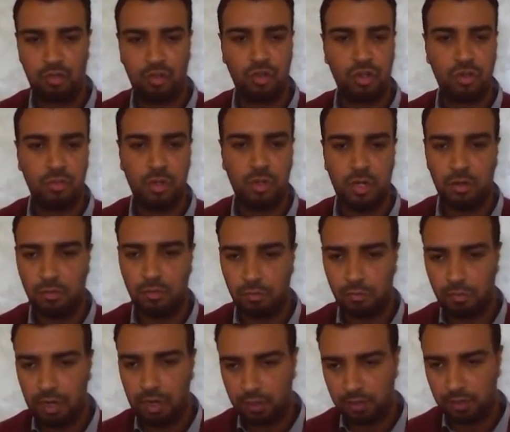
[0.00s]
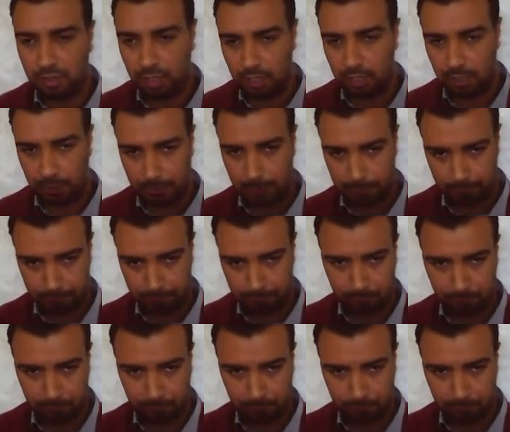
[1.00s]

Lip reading: It should be right here.